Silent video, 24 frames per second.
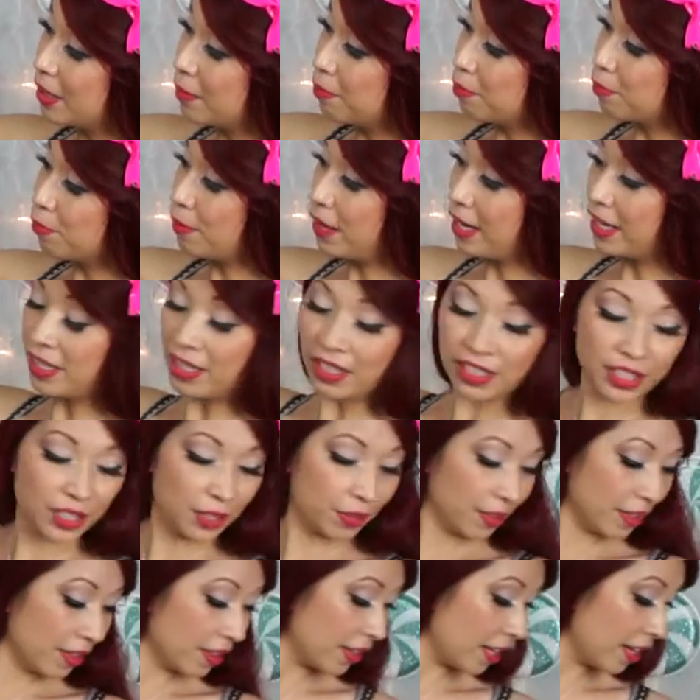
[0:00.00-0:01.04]
clip right
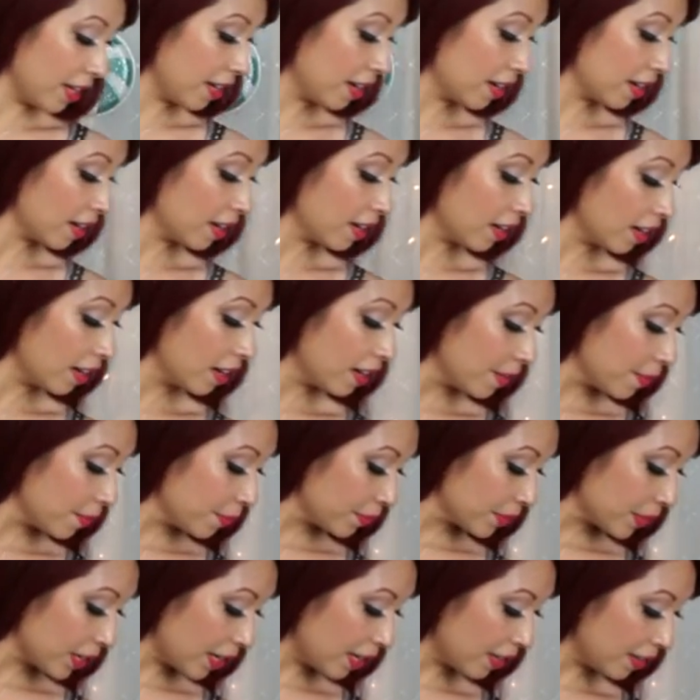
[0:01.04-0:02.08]
onto it there.
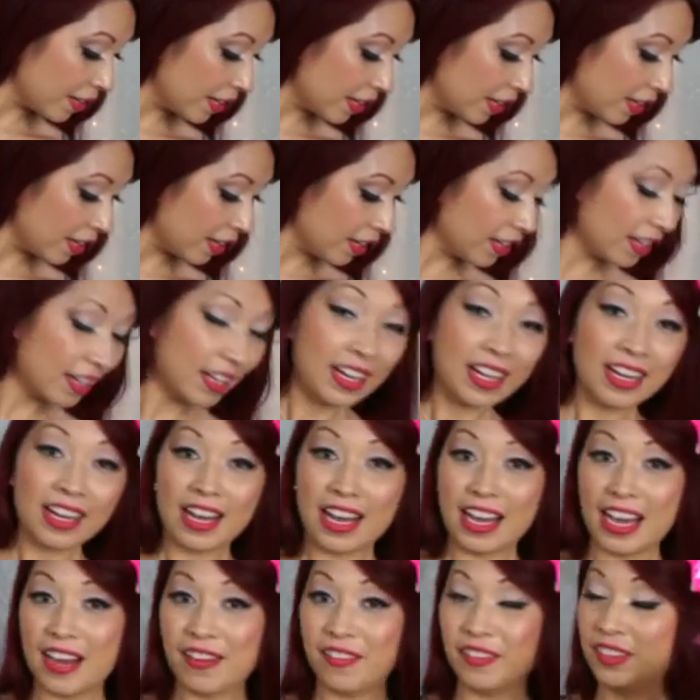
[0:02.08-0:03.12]
And then
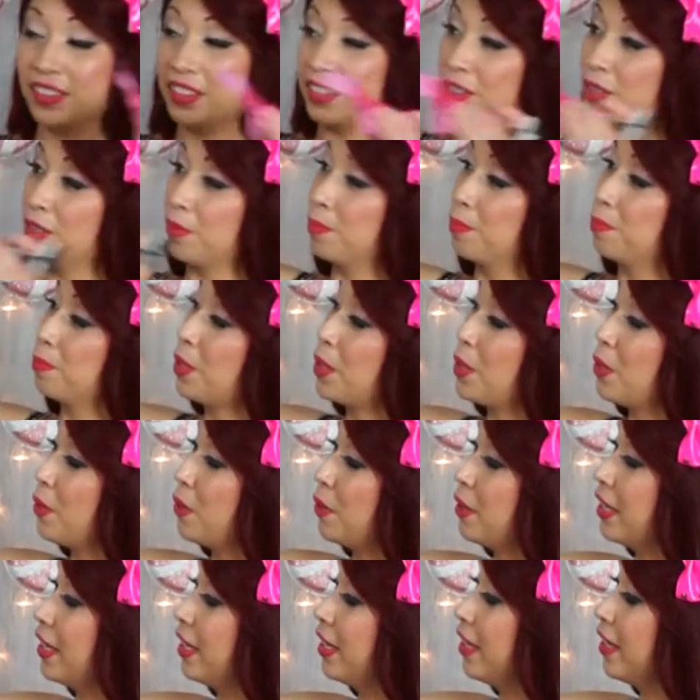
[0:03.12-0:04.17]
have a little bow
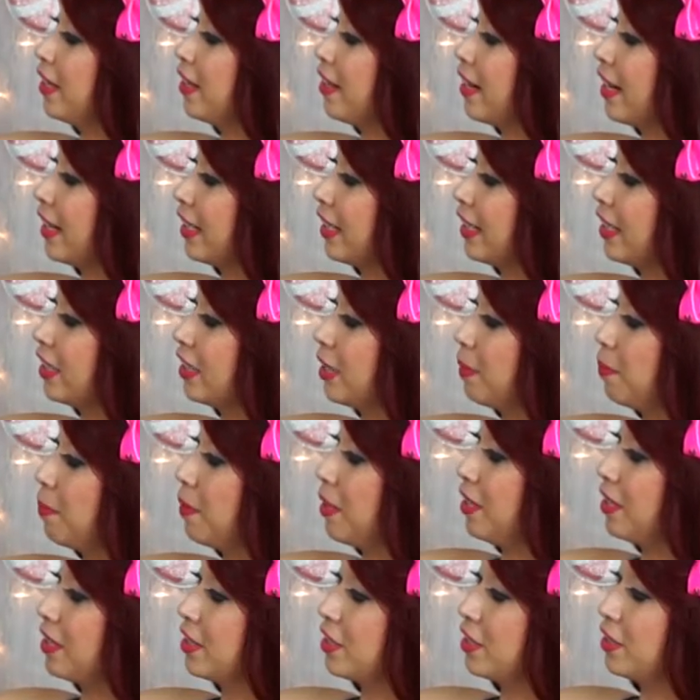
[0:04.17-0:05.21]
here. I can clip
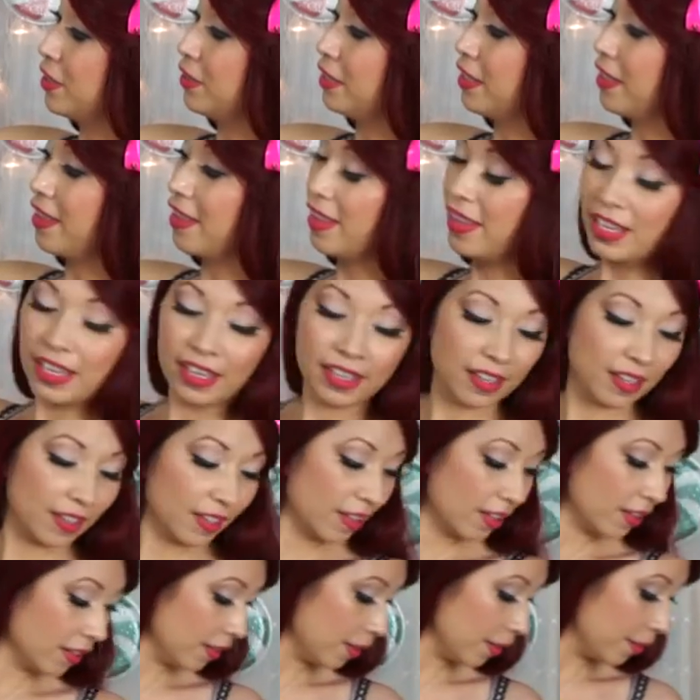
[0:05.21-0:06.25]
onto it
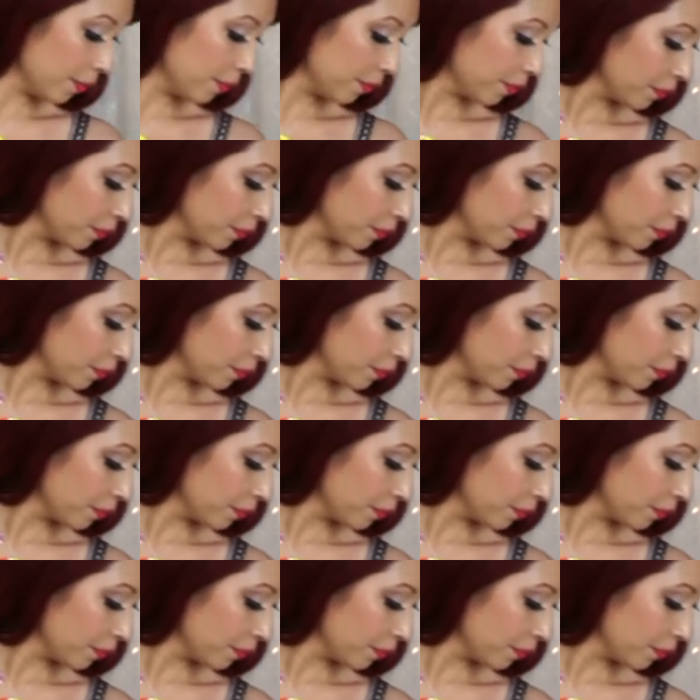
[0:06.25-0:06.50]
there.